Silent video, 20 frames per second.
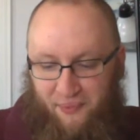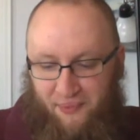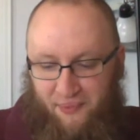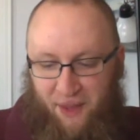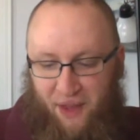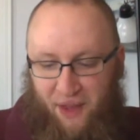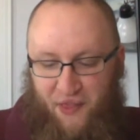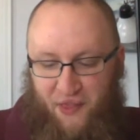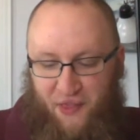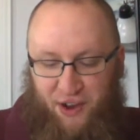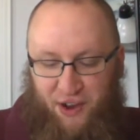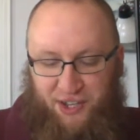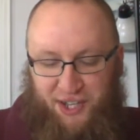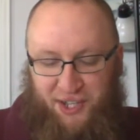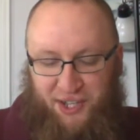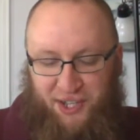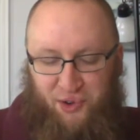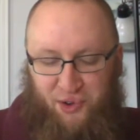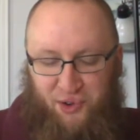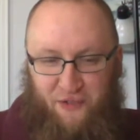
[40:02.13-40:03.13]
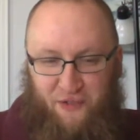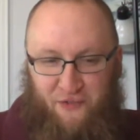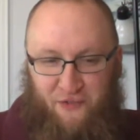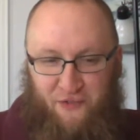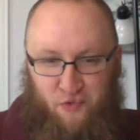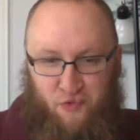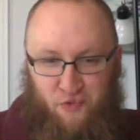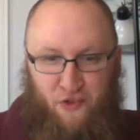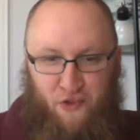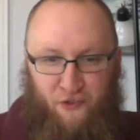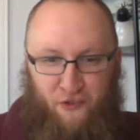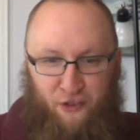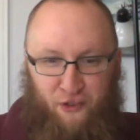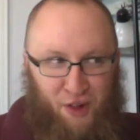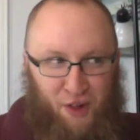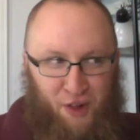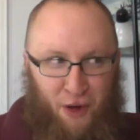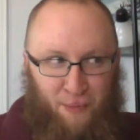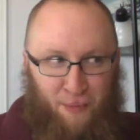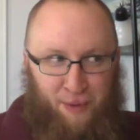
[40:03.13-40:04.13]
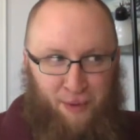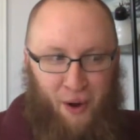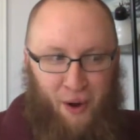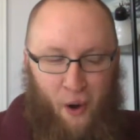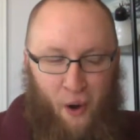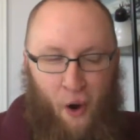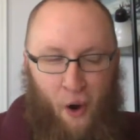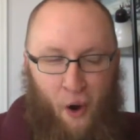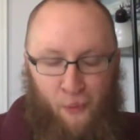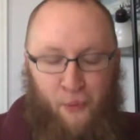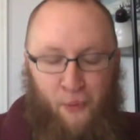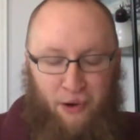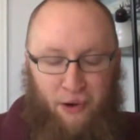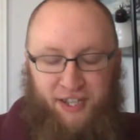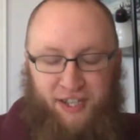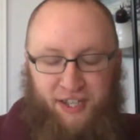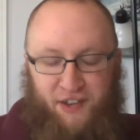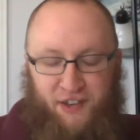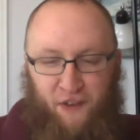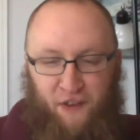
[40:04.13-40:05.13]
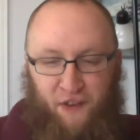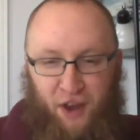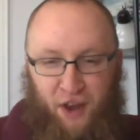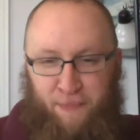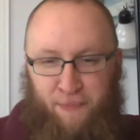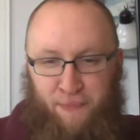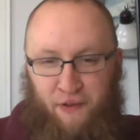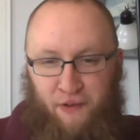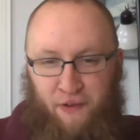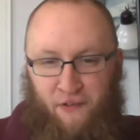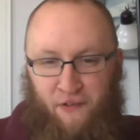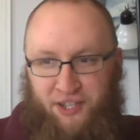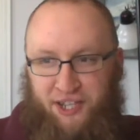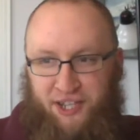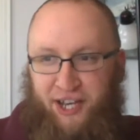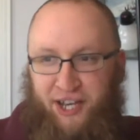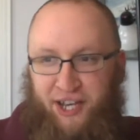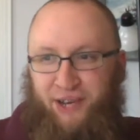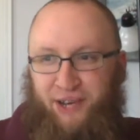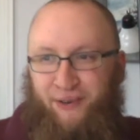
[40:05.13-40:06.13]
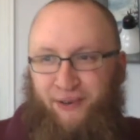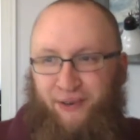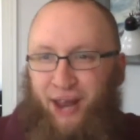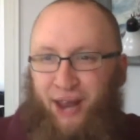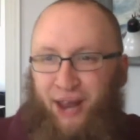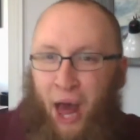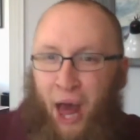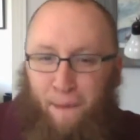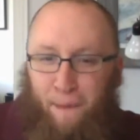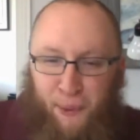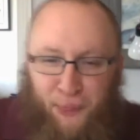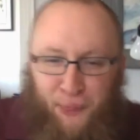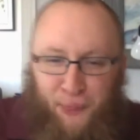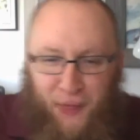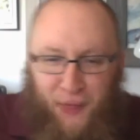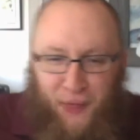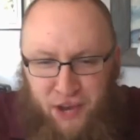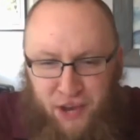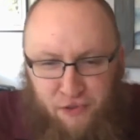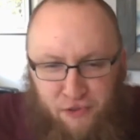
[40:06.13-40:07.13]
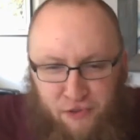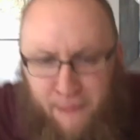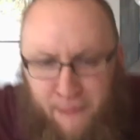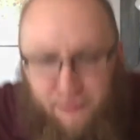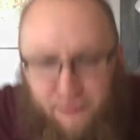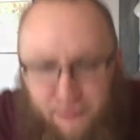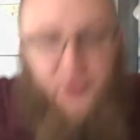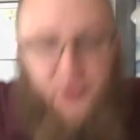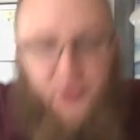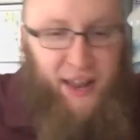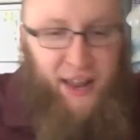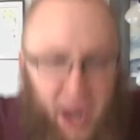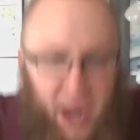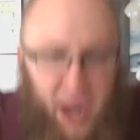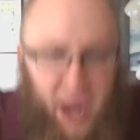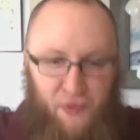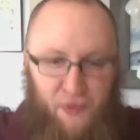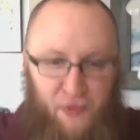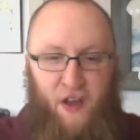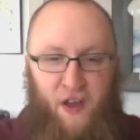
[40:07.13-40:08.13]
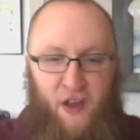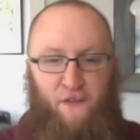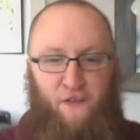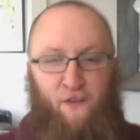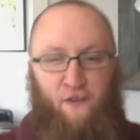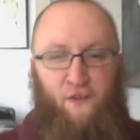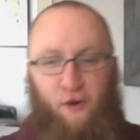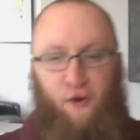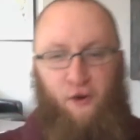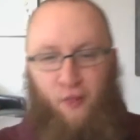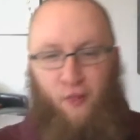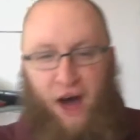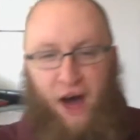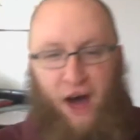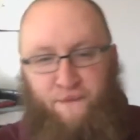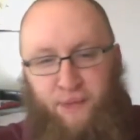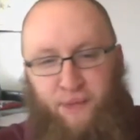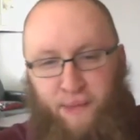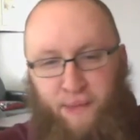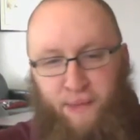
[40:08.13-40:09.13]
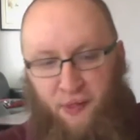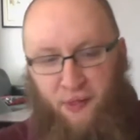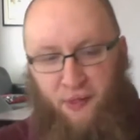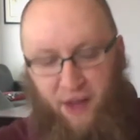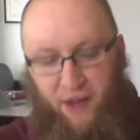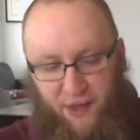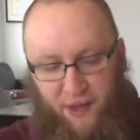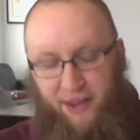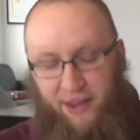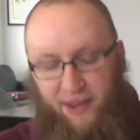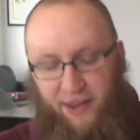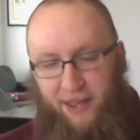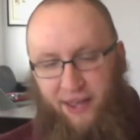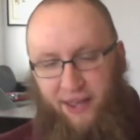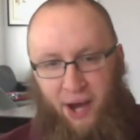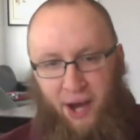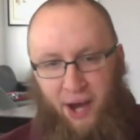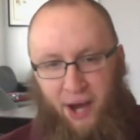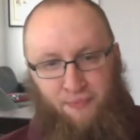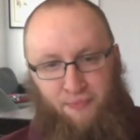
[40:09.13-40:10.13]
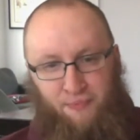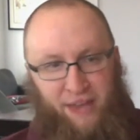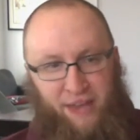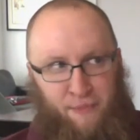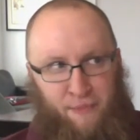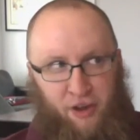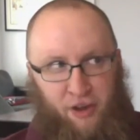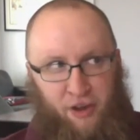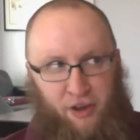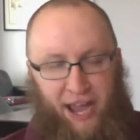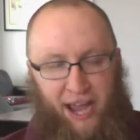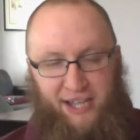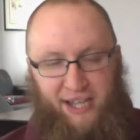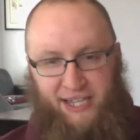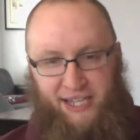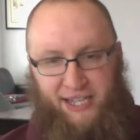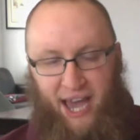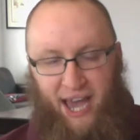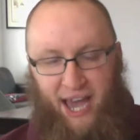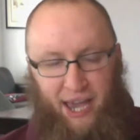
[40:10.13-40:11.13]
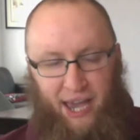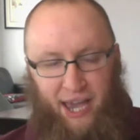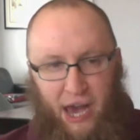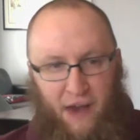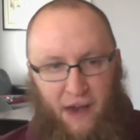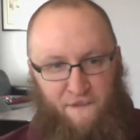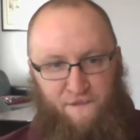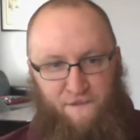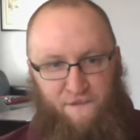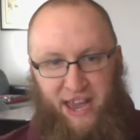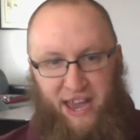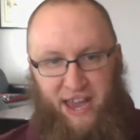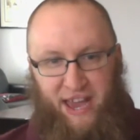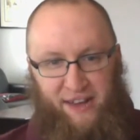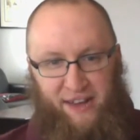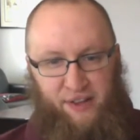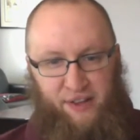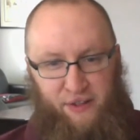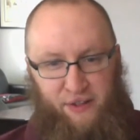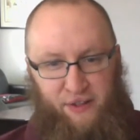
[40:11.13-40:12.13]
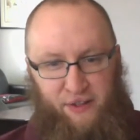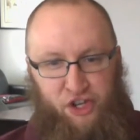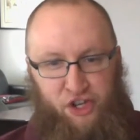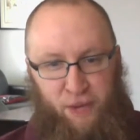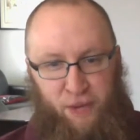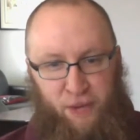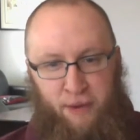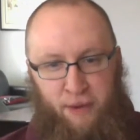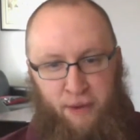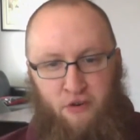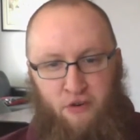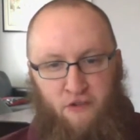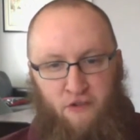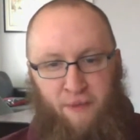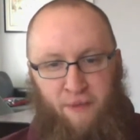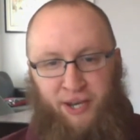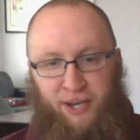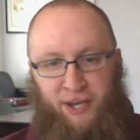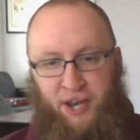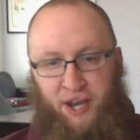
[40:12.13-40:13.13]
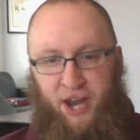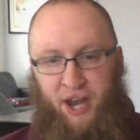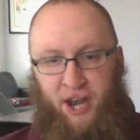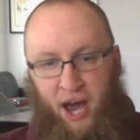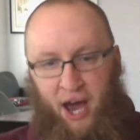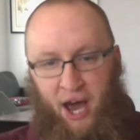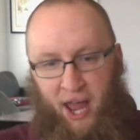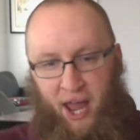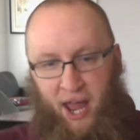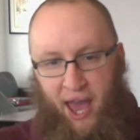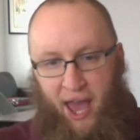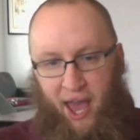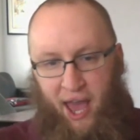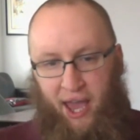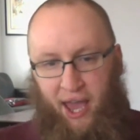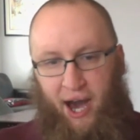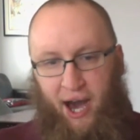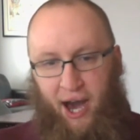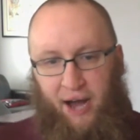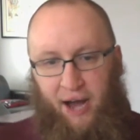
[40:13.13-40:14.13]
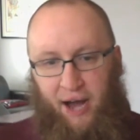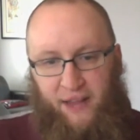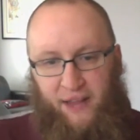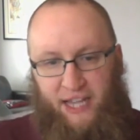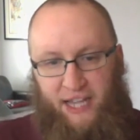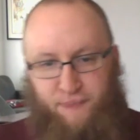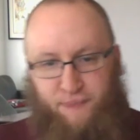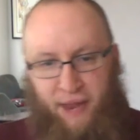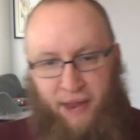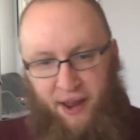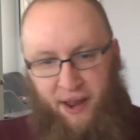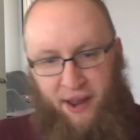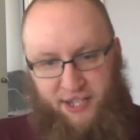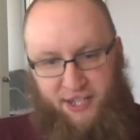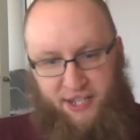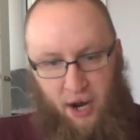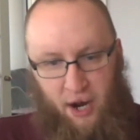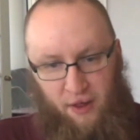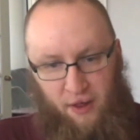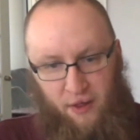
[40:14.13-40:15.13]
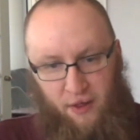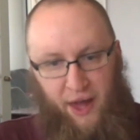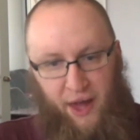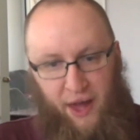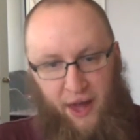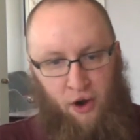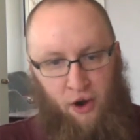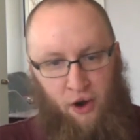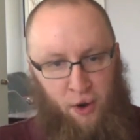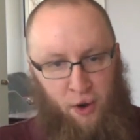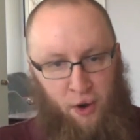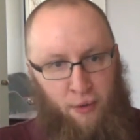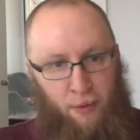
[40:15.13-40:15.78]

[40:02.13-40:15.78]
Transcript: There's a sort of rueful, almost funny perversity to it. But then you remember that, therefore a lot of people think that, Gamergate is a vaguely legitimate movement and not a let's pin a scarlet letter on it.